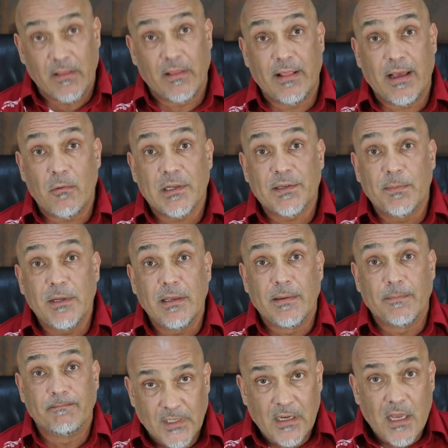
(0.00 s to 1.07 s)
that was
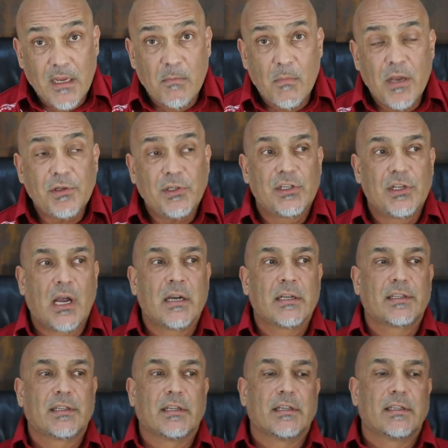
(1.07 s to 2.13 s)
me. Like most
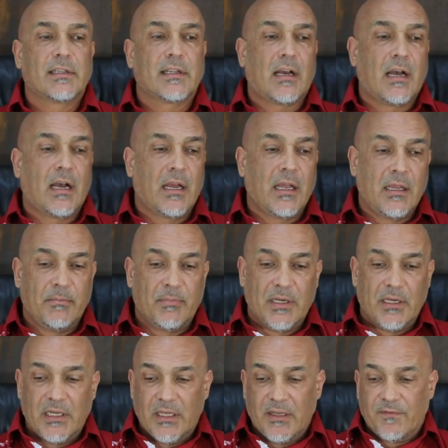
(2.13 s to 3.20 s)
youngsters, I
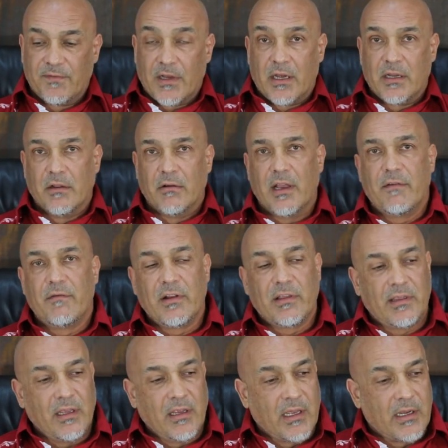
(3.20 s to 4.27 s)
believed I knew
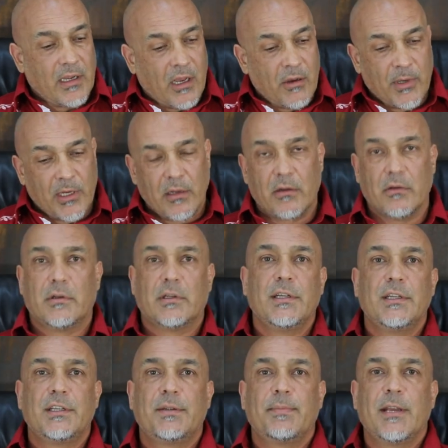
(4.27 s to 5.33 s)
everything and nobody could
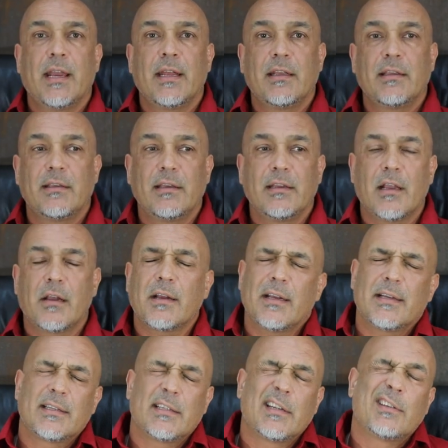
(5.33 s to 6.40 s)
teach me anything.
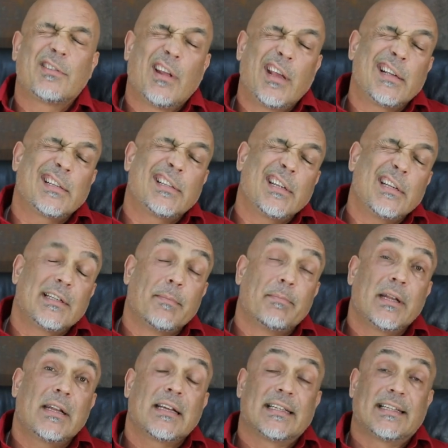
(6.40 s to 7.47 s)
Okay, it's a
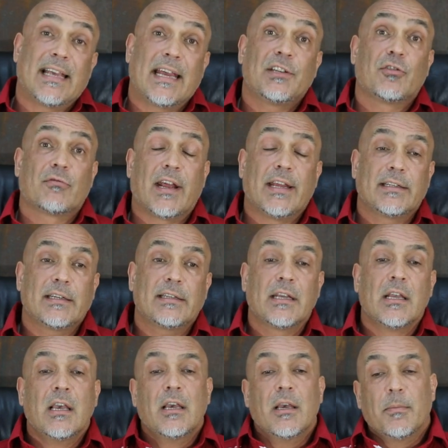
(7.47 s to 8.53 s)
bit exaggerated,
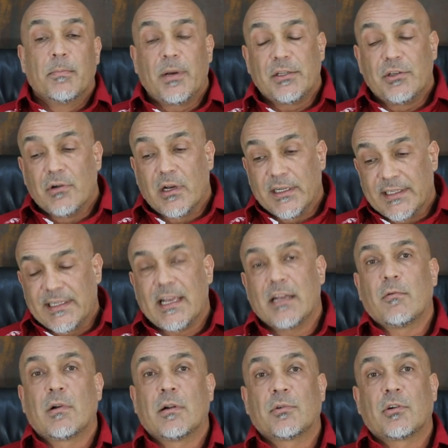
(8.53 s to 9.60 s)
but you
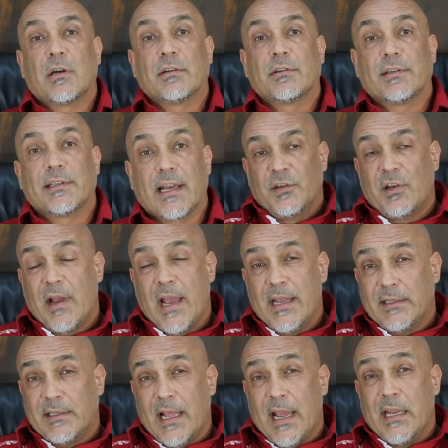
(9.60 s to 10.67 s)
understand what I'm trying to say. So
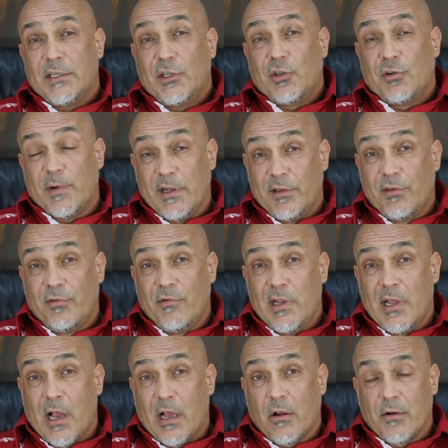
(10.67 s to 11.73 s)
at age
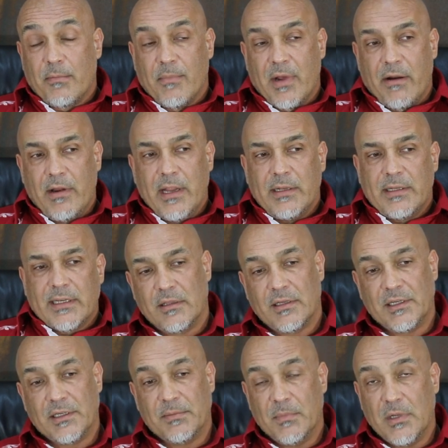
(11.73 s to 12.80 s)
23, I got married.
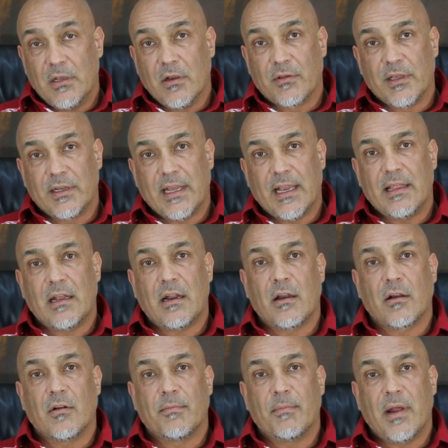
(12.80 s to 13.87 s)
This is me on the day that
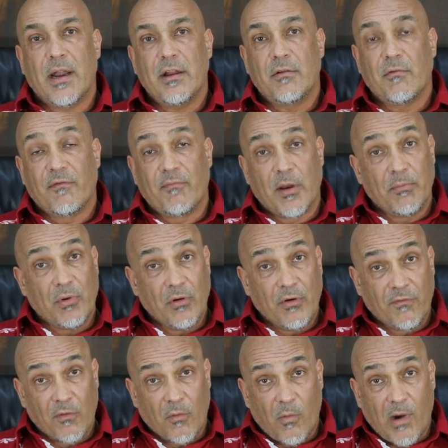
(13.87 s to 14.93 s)
I got married with my
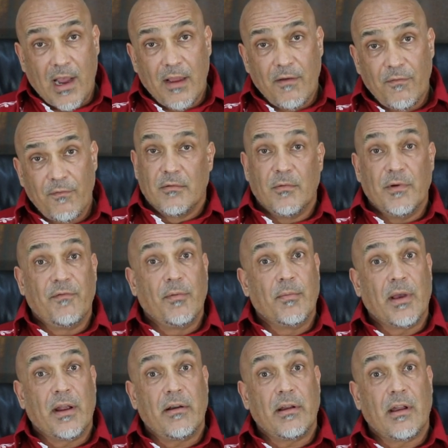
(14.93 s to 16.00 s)
beautiful wife. We've been
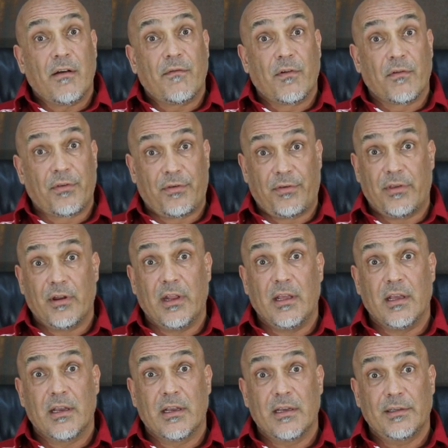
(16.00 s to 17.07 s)
married now for 3
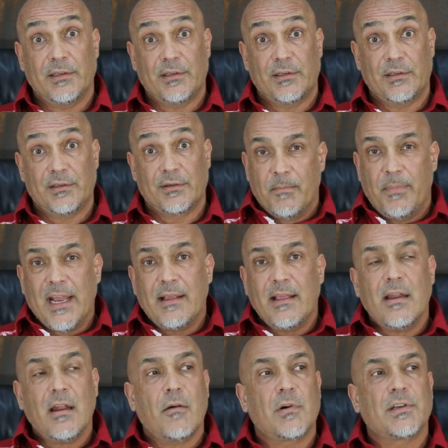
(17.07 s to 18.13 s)
years. Back
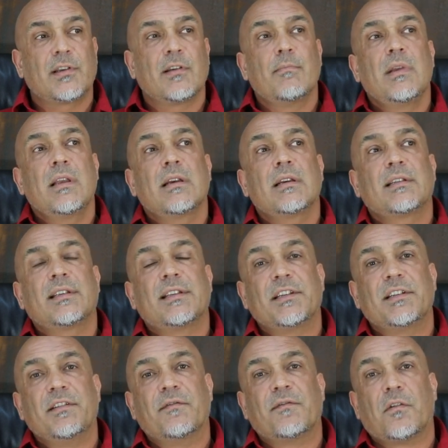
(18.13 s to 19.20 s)
then, I was a mere
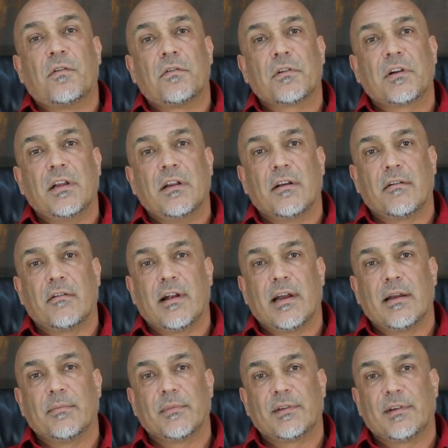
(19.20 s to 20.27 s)
64
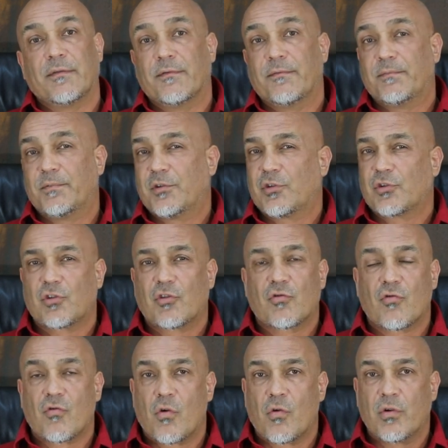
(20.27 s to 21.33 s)
kilograms, a
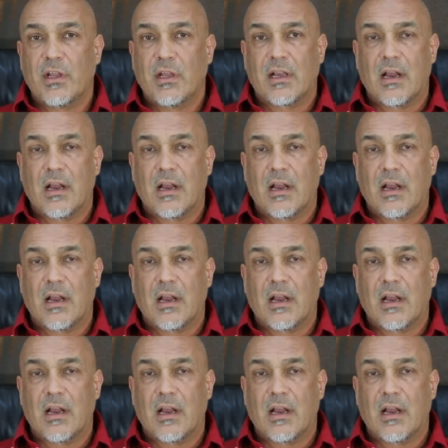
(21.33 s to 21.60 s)
scrawny